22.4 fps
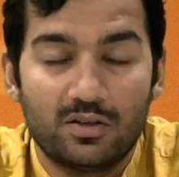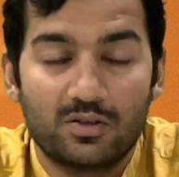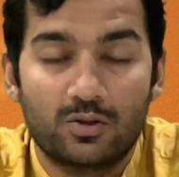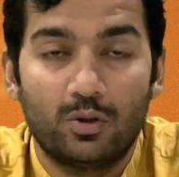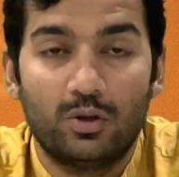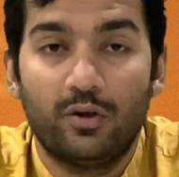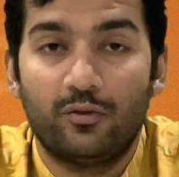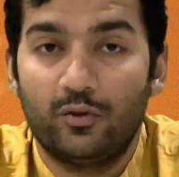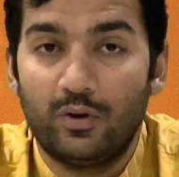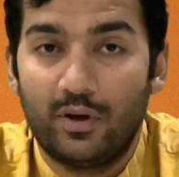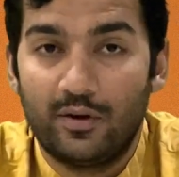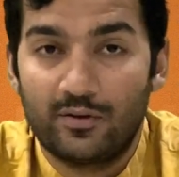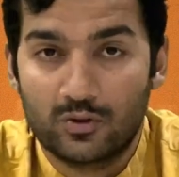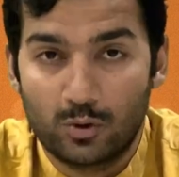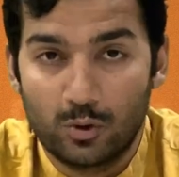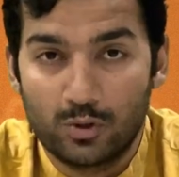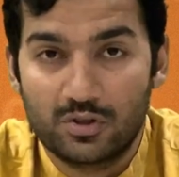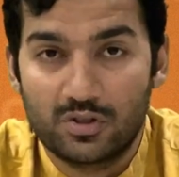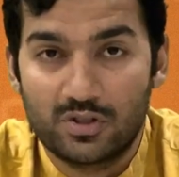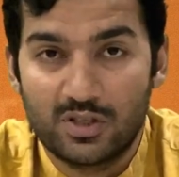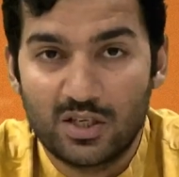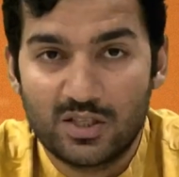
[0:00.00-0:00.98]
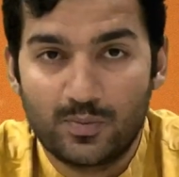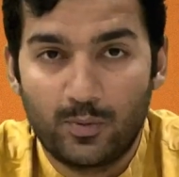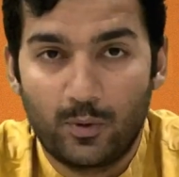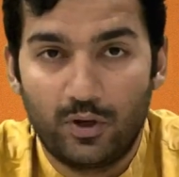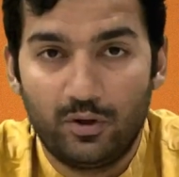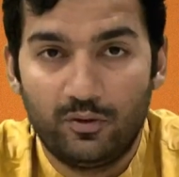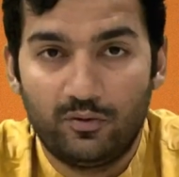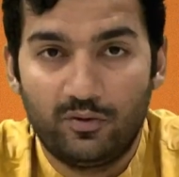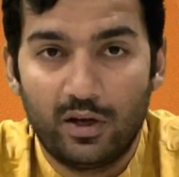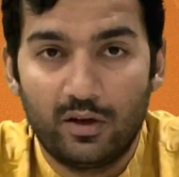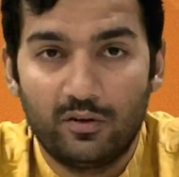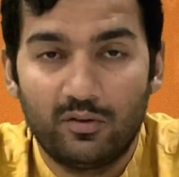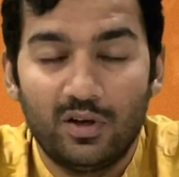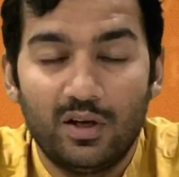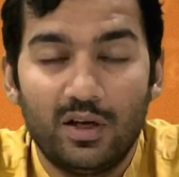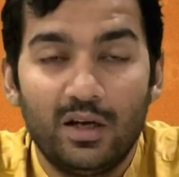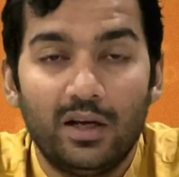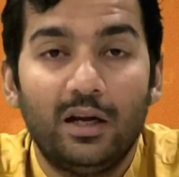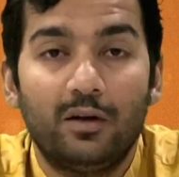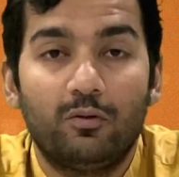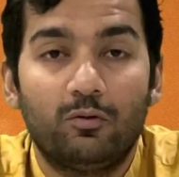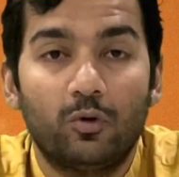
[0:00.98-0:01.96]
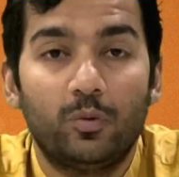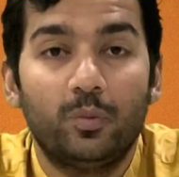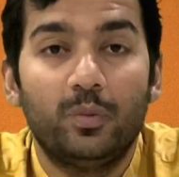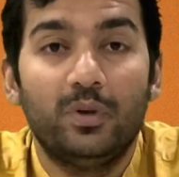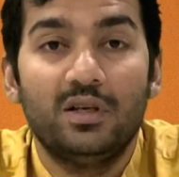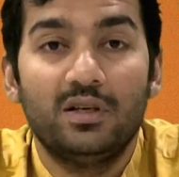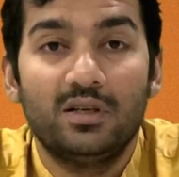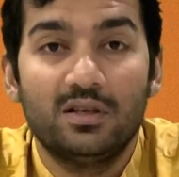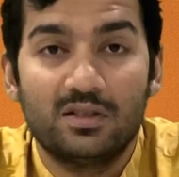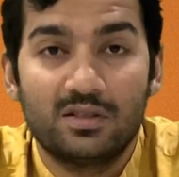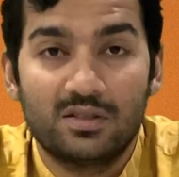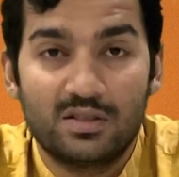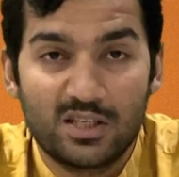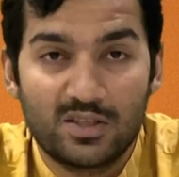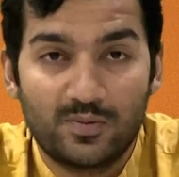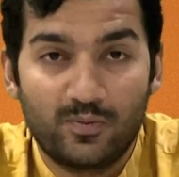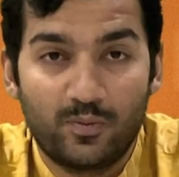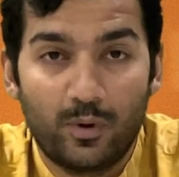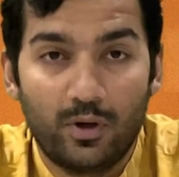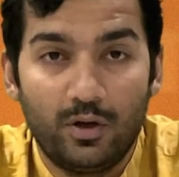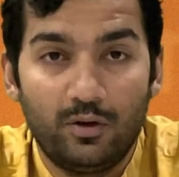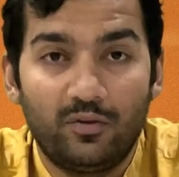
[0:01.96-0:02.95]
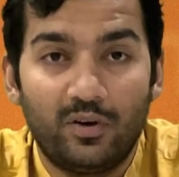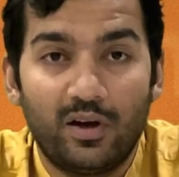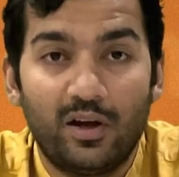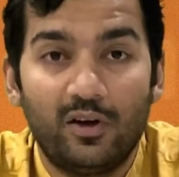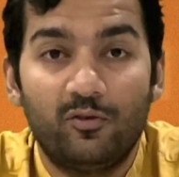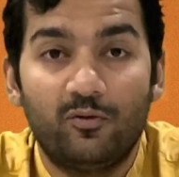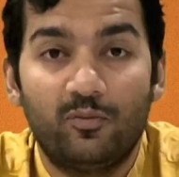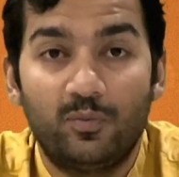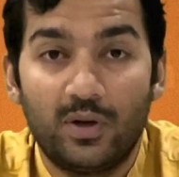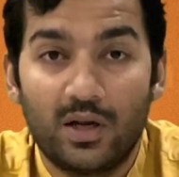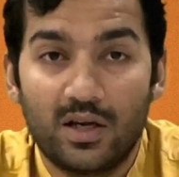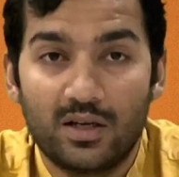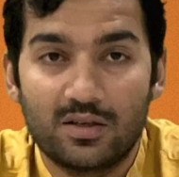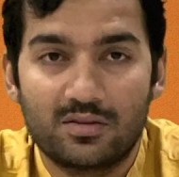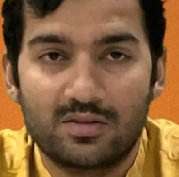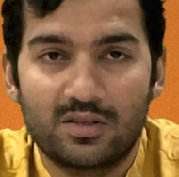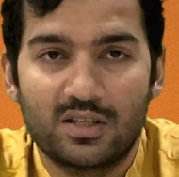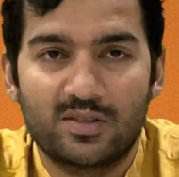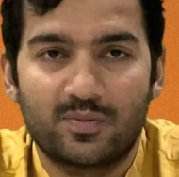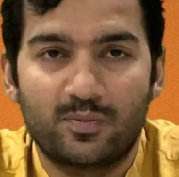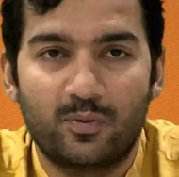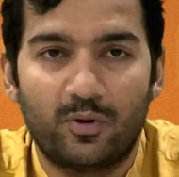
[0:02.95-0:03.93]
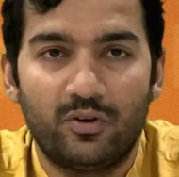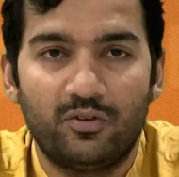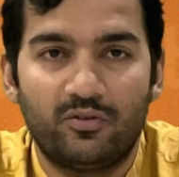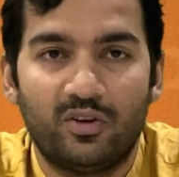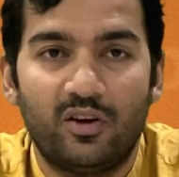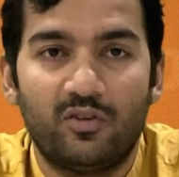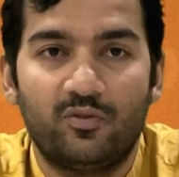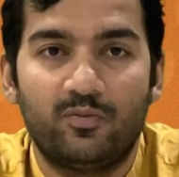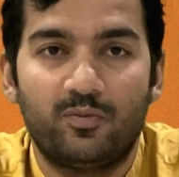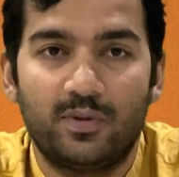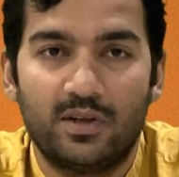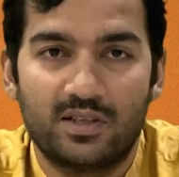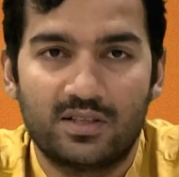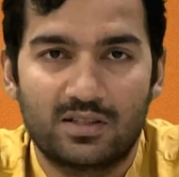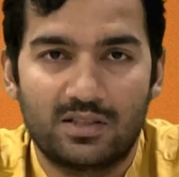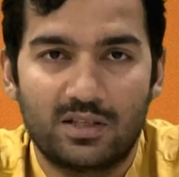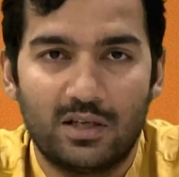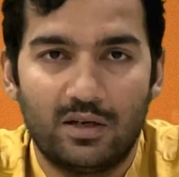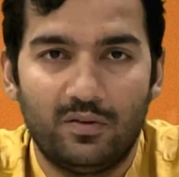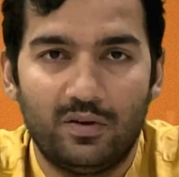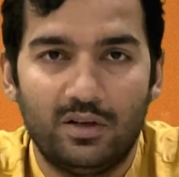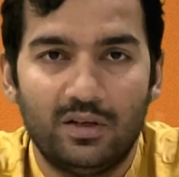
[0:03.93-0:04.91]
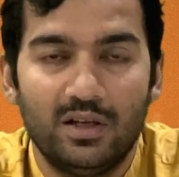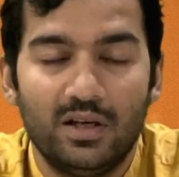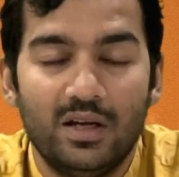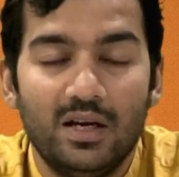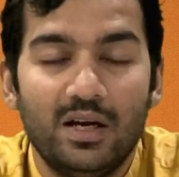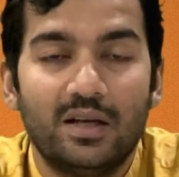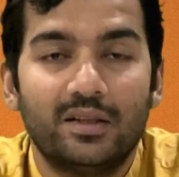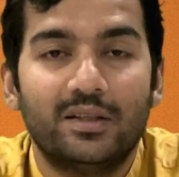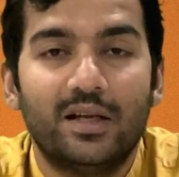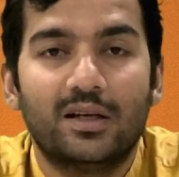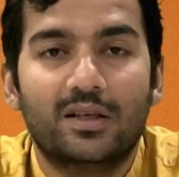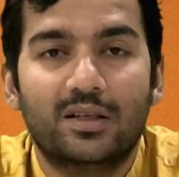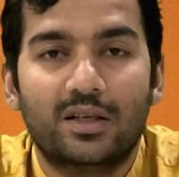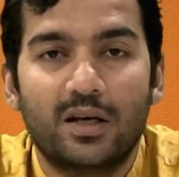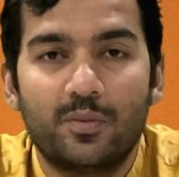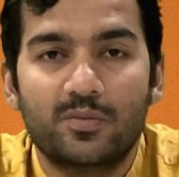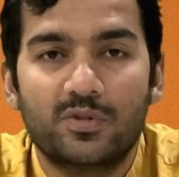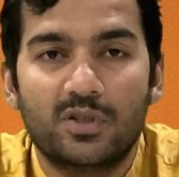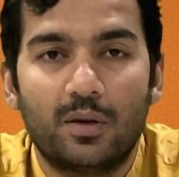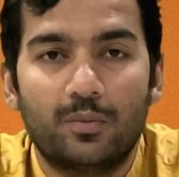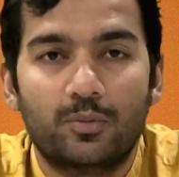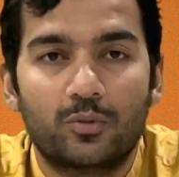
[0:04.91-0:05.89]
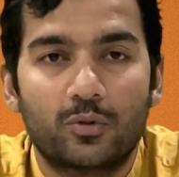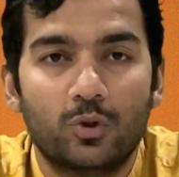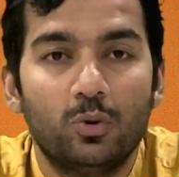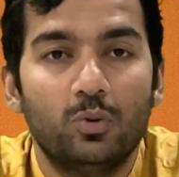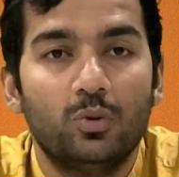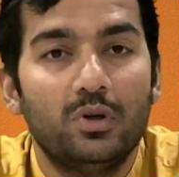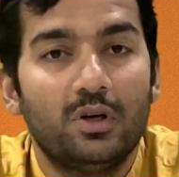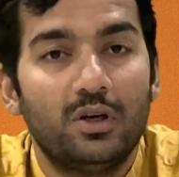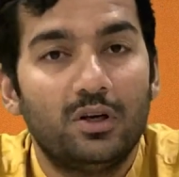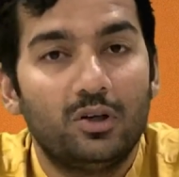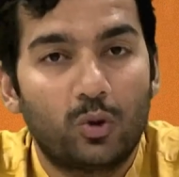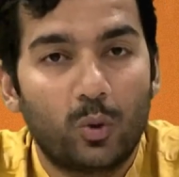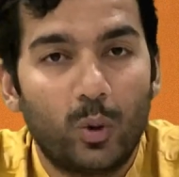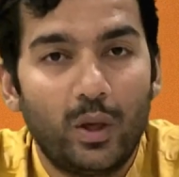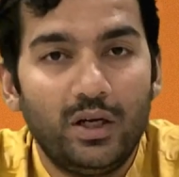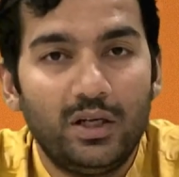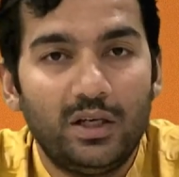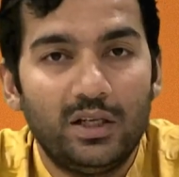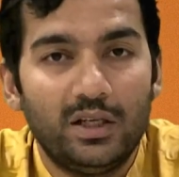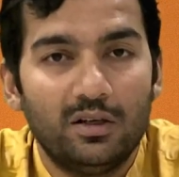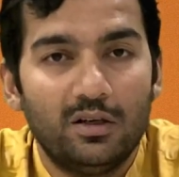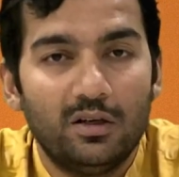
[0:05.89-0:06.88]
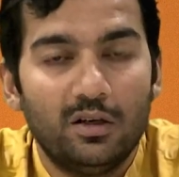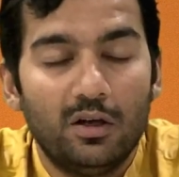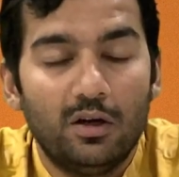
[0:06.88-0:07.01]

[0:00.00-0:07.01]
So if you have scored 6.5, it would be 6.5 plus 6.5 plus 7, that comes up to 20.